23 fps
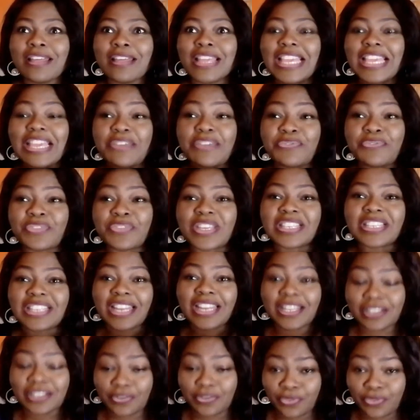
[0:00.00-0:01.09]
if these
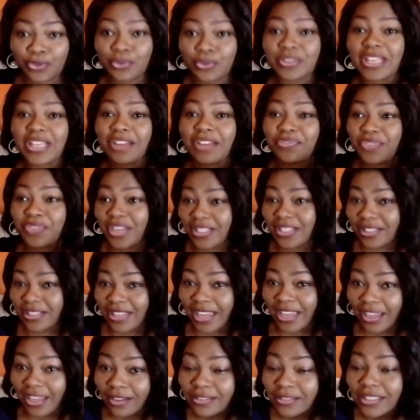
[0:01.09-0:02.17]
energy fields are affecting
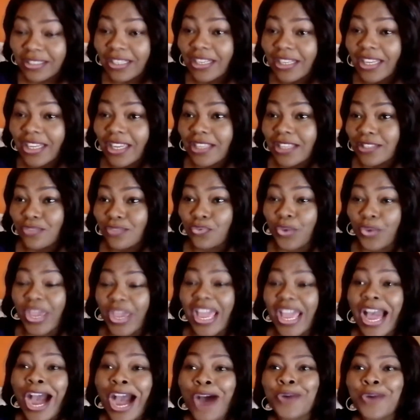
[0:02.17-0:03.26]
their health in a negative way,
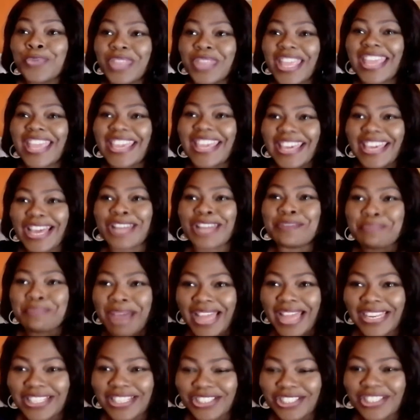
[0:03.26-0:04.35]
how they can
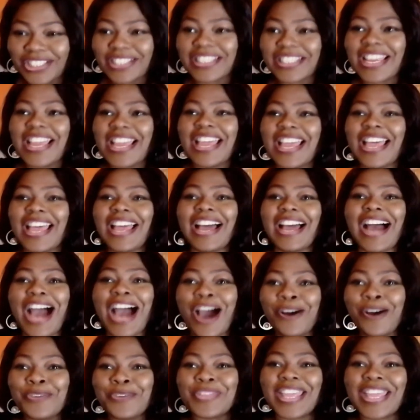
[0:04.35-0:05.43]
manage it,
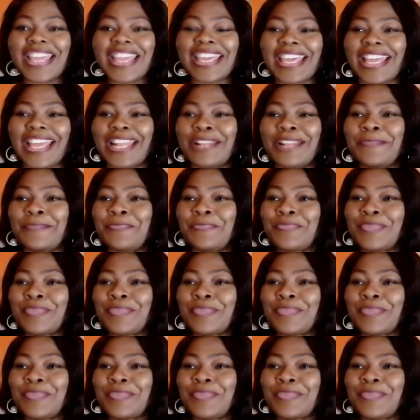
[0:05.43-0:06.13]
how they can